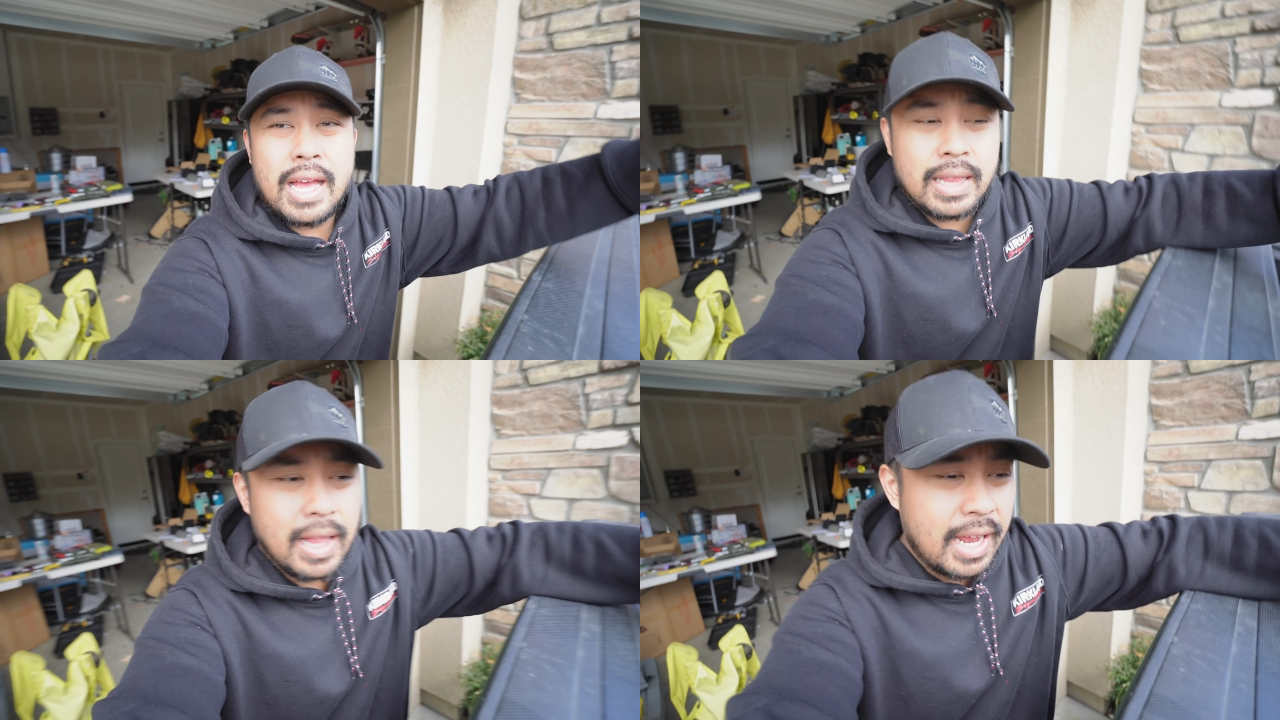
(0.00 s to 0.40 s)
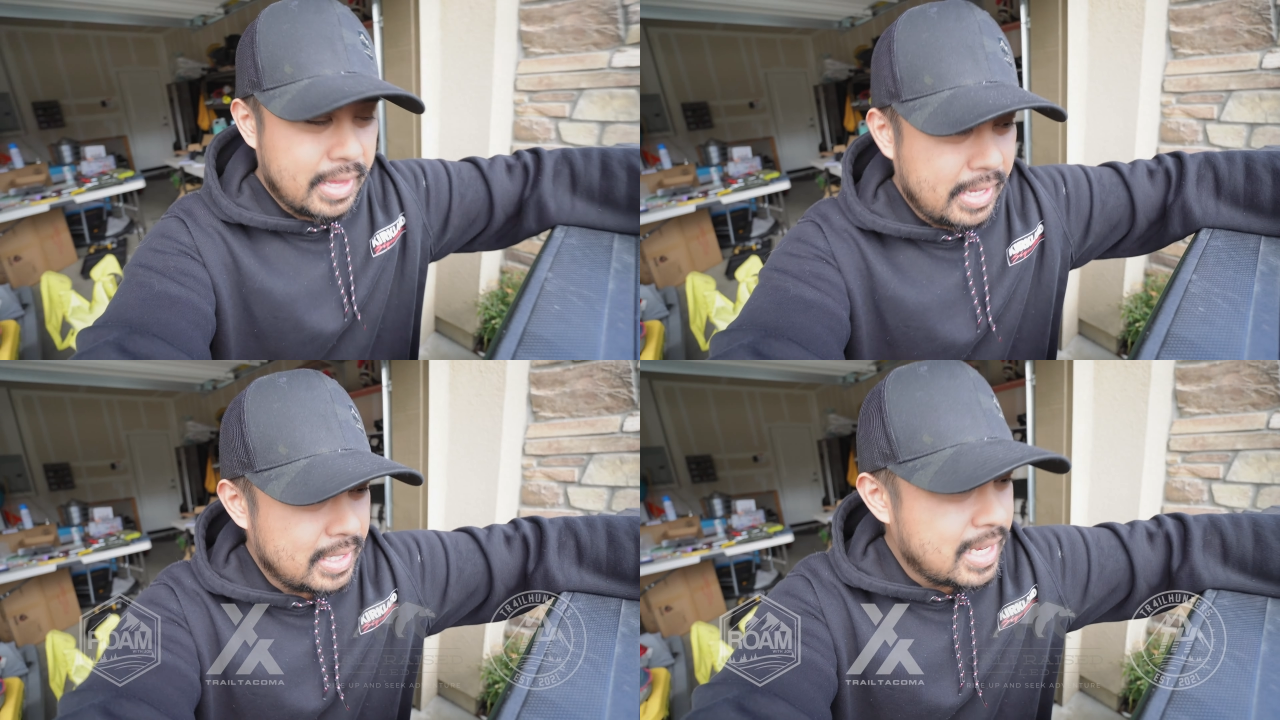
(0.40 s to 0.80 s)
A lot of
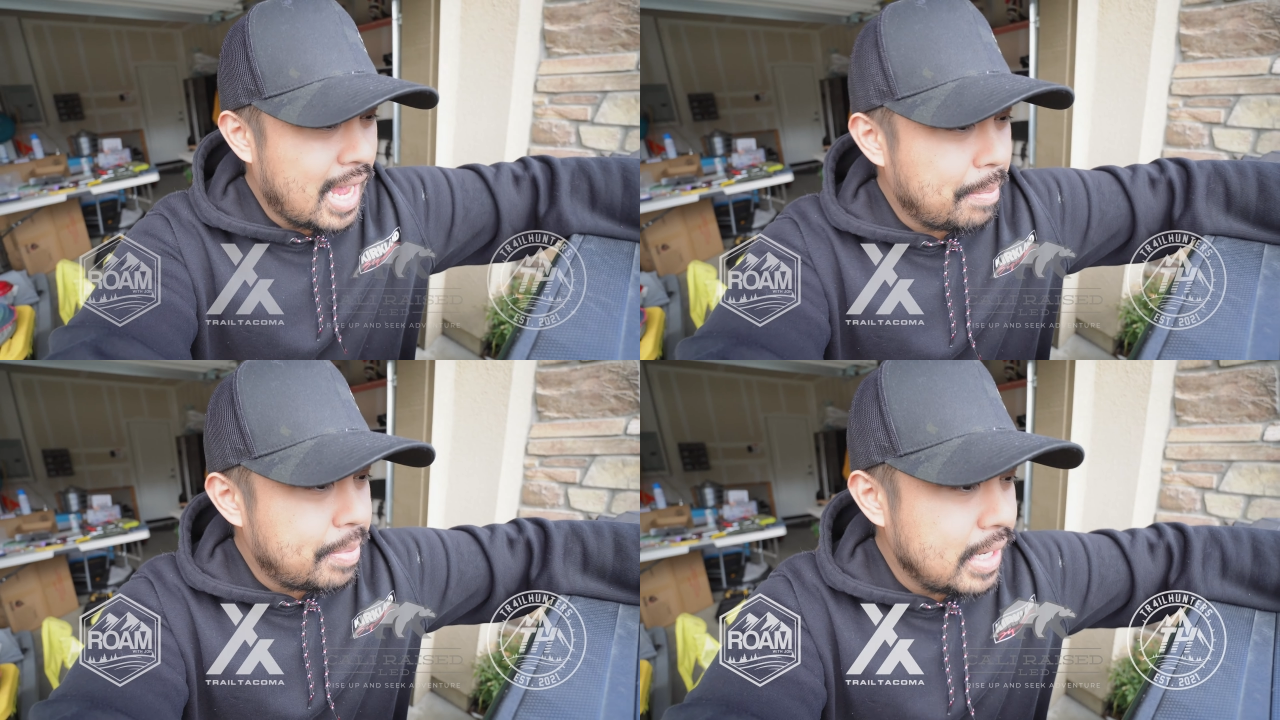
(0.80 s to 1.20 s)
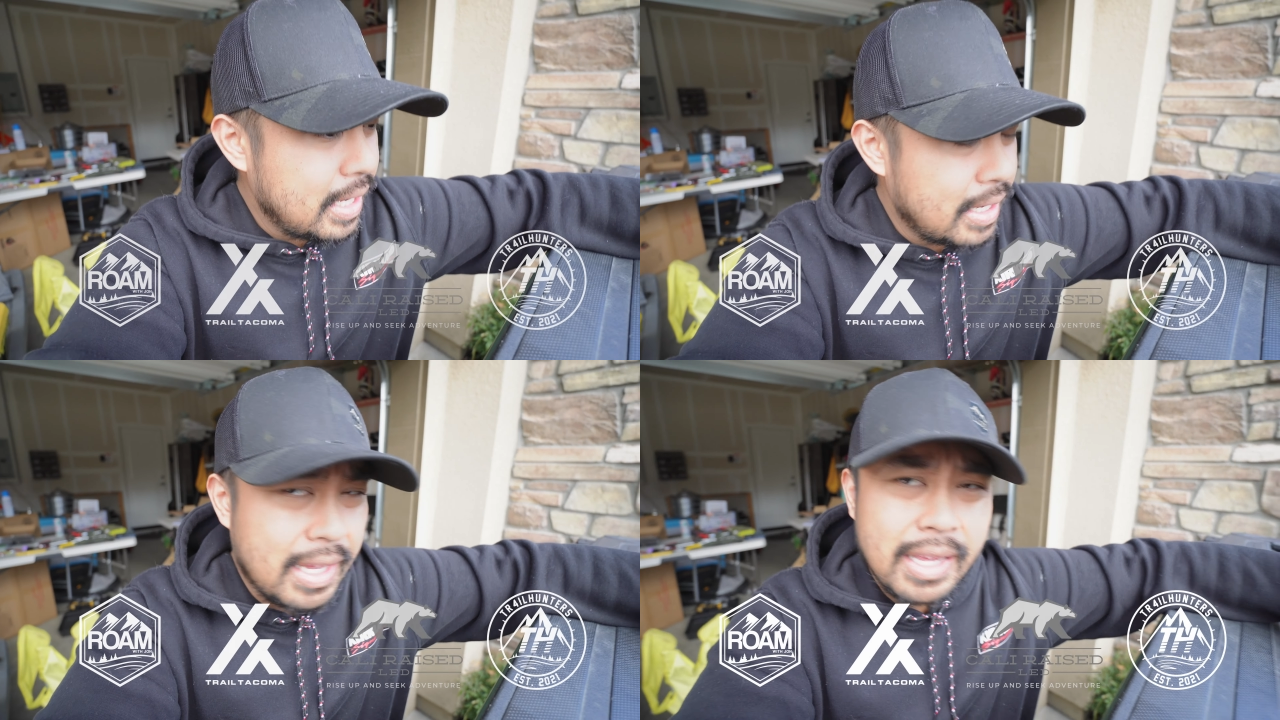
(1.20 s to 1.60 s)
things
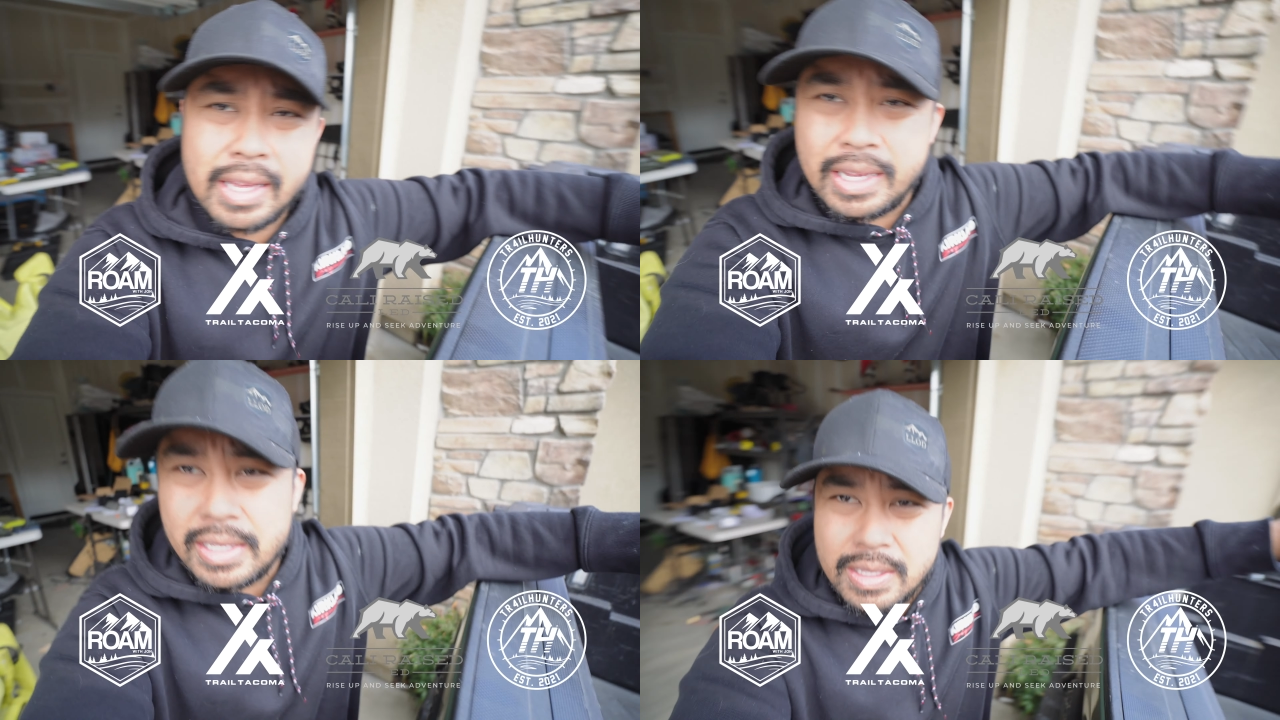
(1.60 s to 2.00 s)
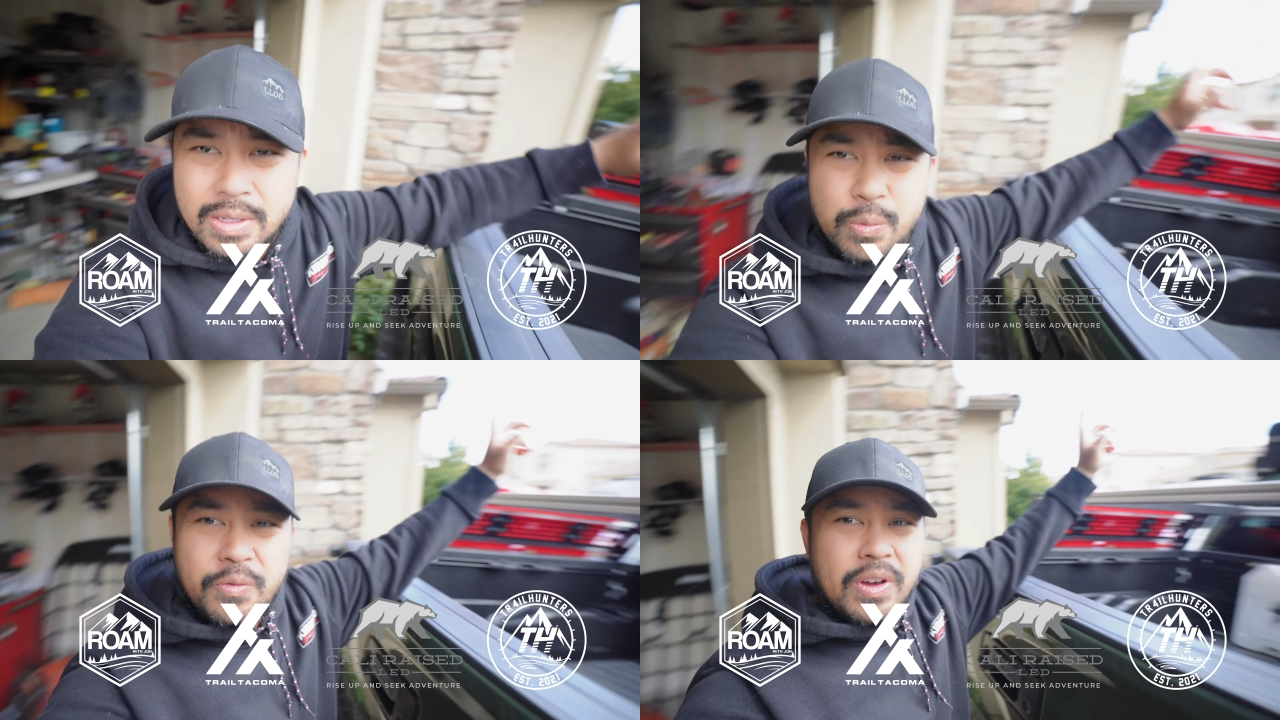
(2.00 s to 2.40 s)
happening.
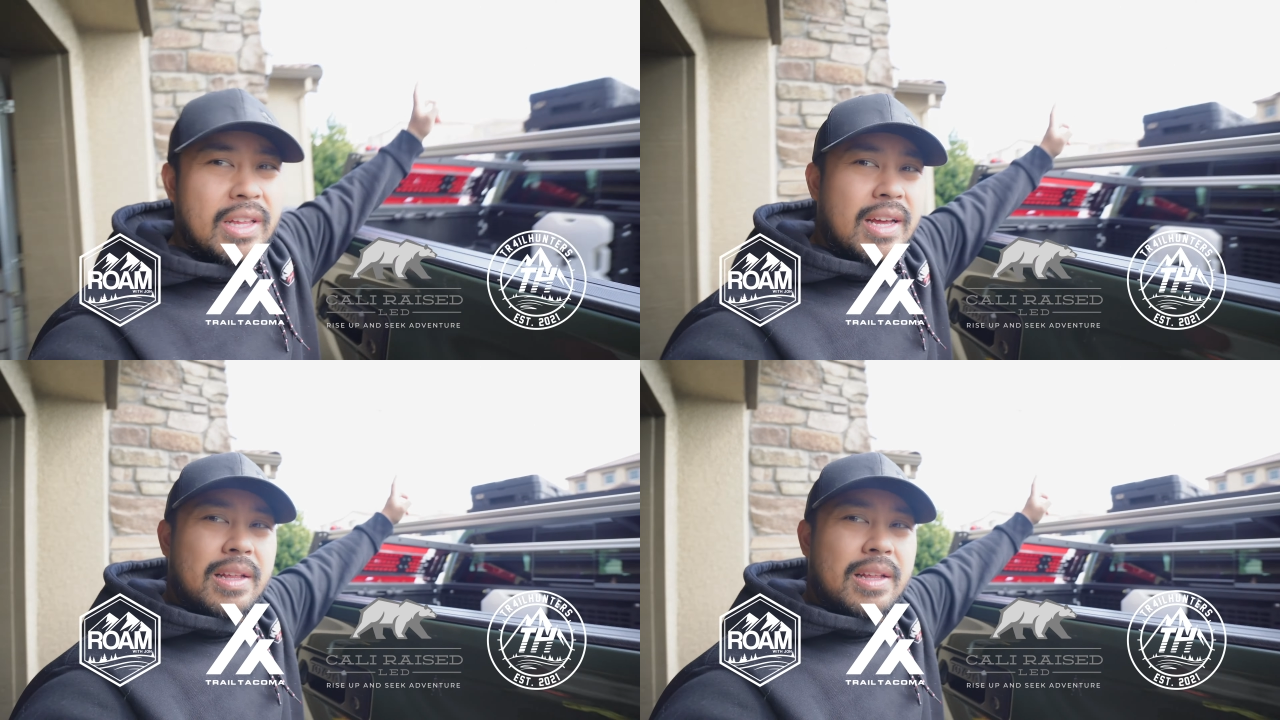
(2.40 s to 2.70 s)
Finally